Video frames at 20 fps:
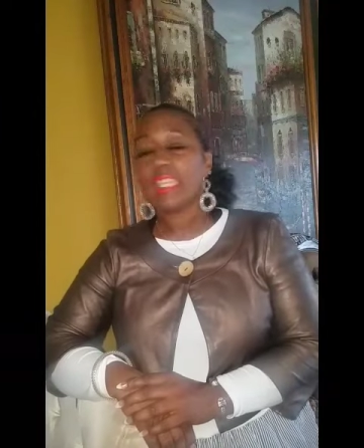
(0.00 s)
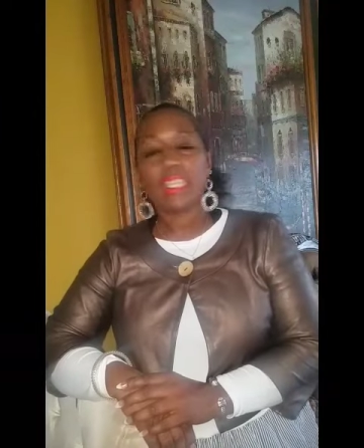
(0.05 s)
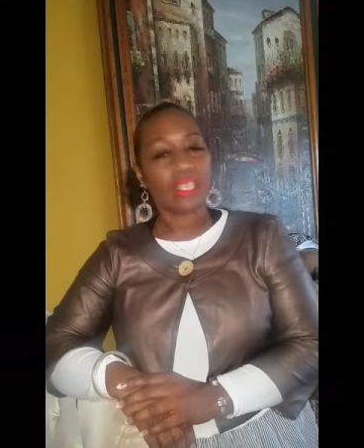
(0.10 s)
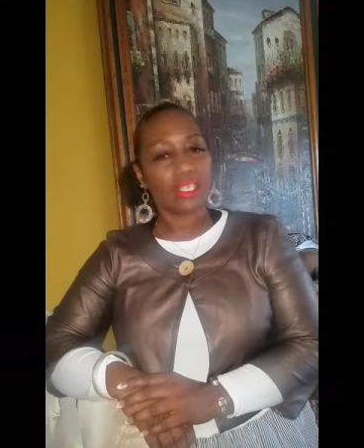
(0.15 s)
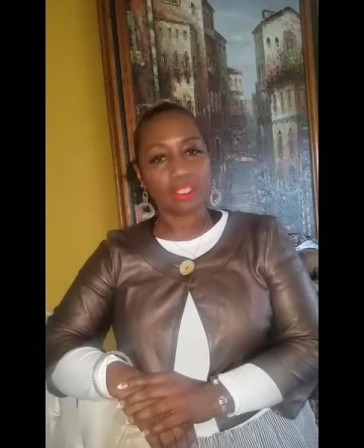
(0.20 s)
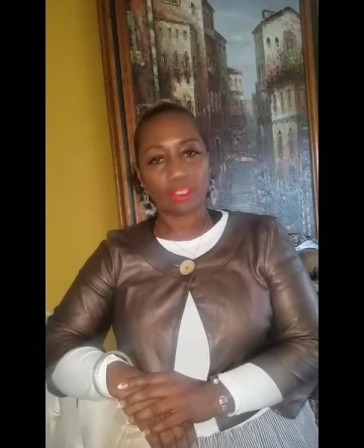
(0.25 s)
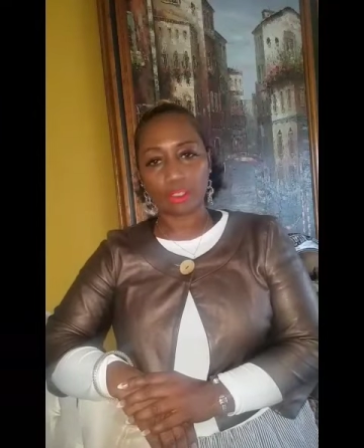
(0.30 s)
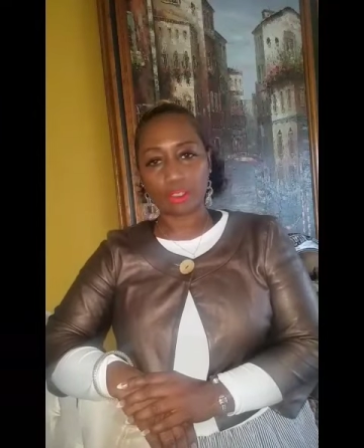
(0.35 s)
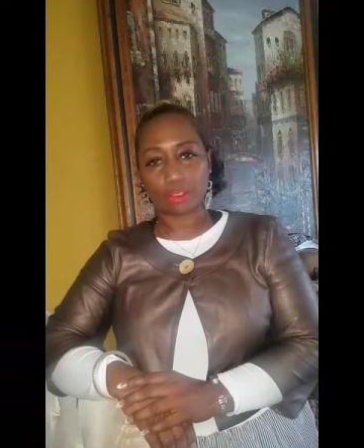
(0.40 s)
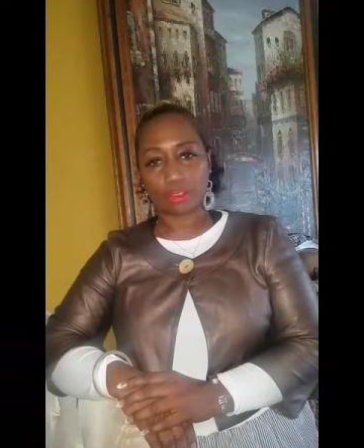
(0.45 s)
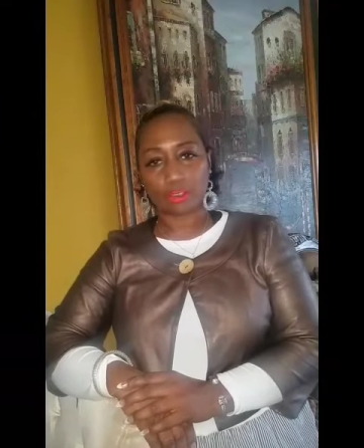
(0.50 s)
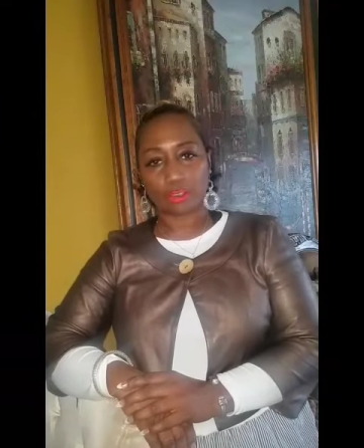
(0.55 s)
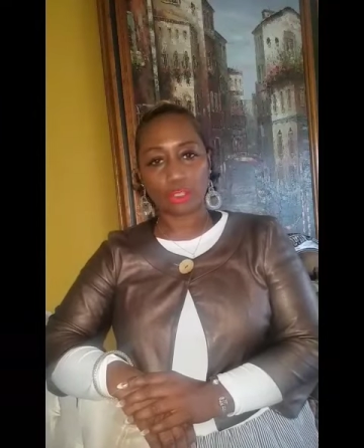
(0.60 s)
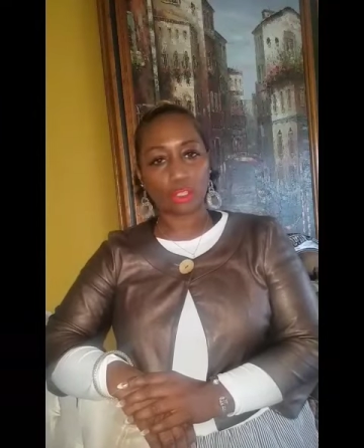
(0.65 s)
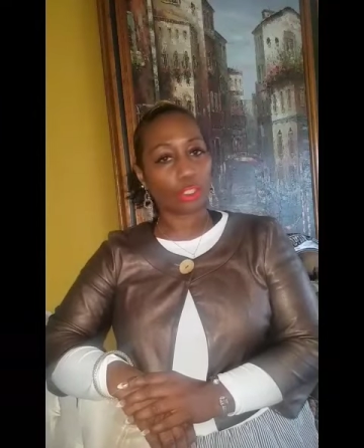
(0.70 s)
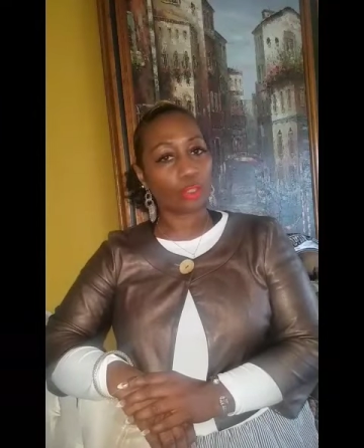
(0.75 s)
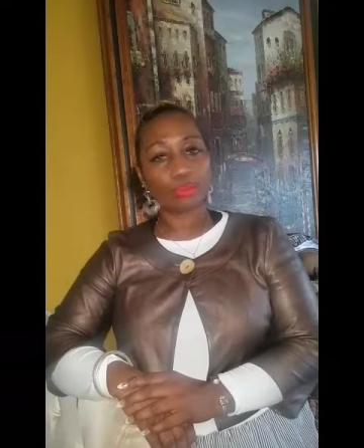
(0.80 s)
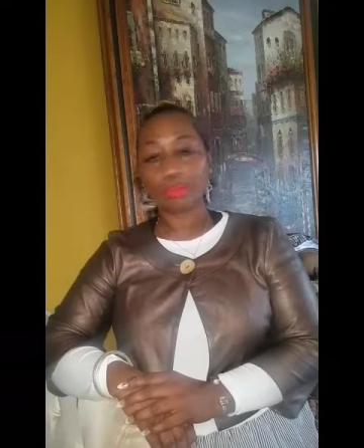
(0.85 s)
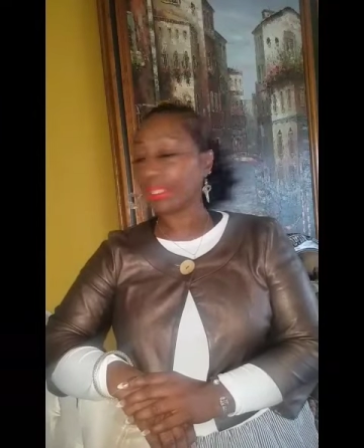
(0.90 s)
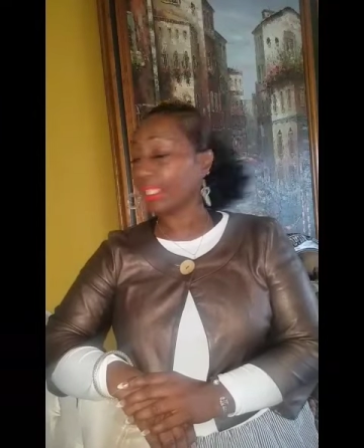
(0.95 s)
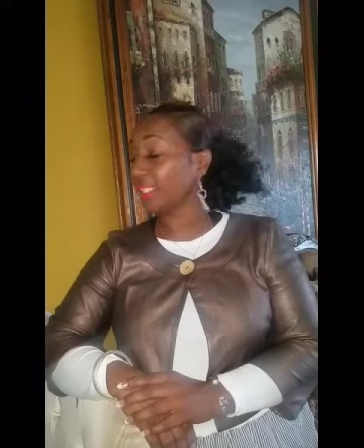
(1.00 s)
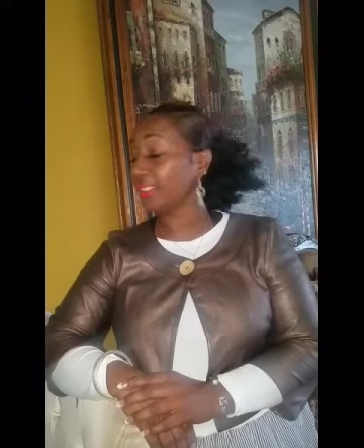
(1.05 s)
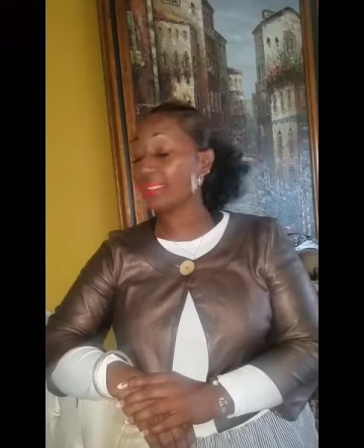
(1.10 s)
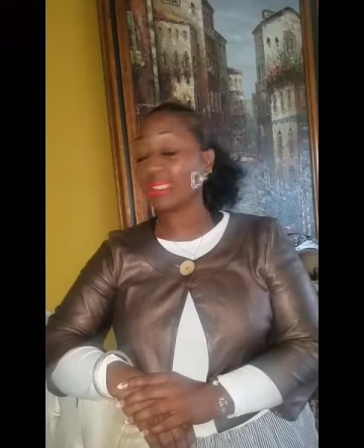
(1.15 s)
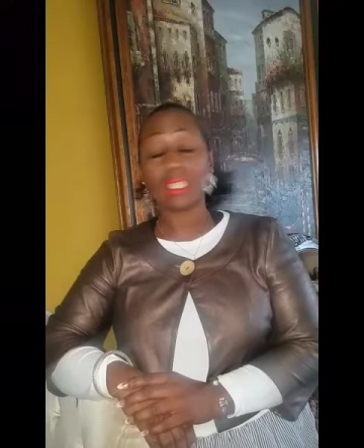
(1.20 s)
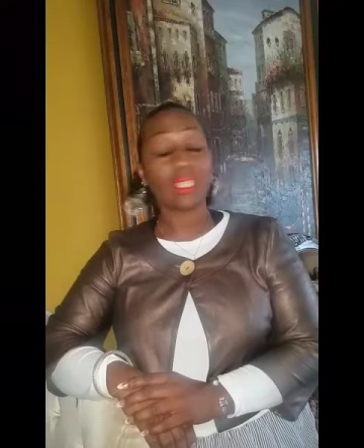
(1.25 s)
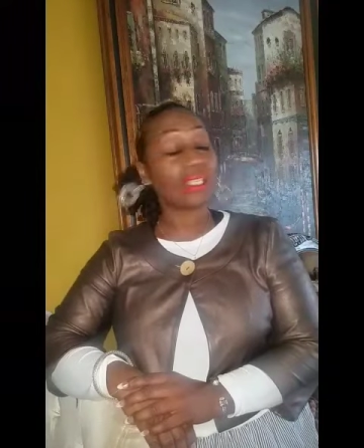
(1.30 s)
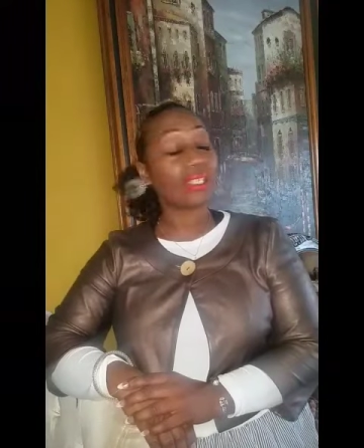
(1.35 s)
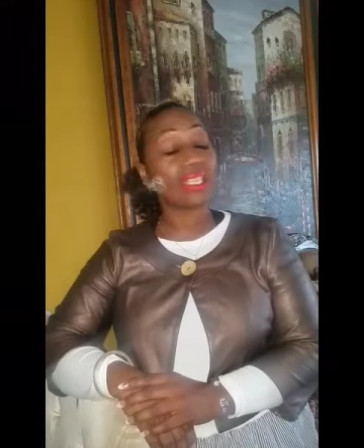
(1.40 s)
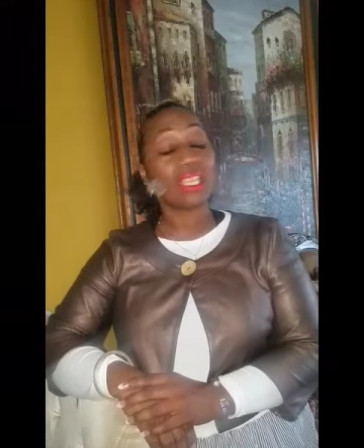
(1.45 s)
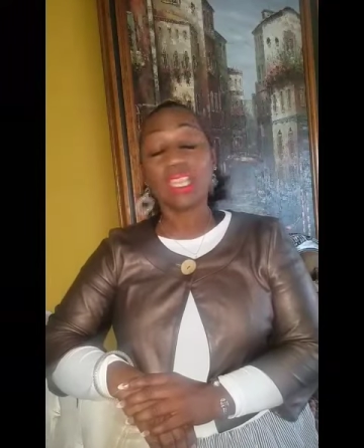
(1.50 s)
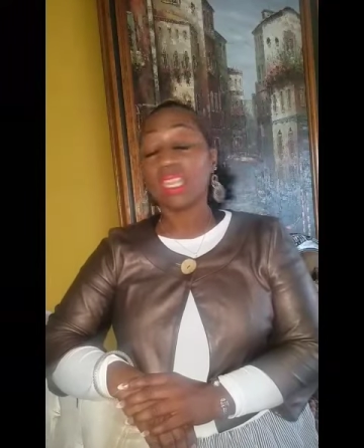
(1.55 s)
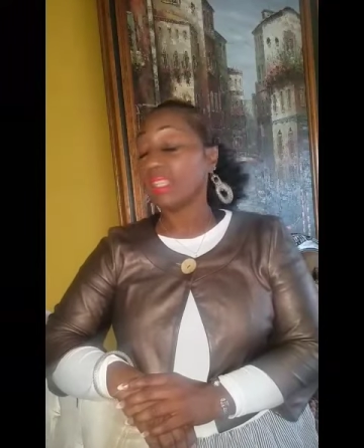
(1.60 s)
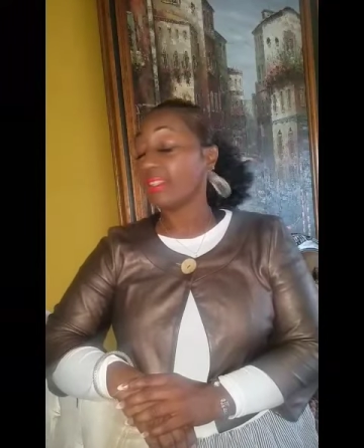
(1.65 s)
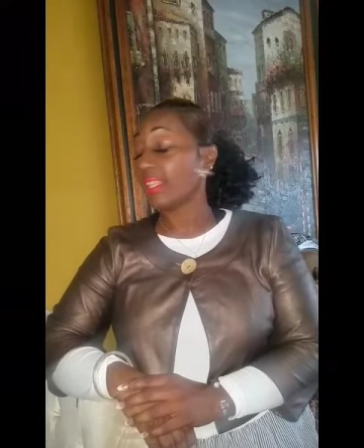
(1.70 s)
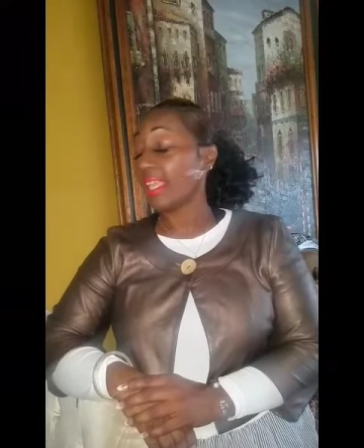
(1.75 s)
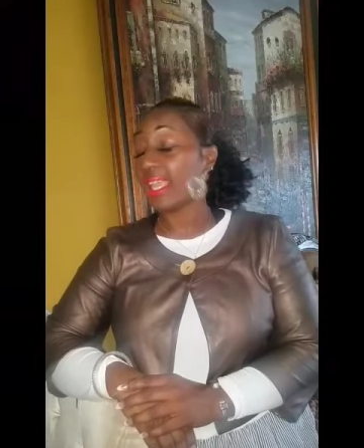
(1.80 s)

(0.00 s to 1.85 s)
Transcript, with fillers: hear your complaints and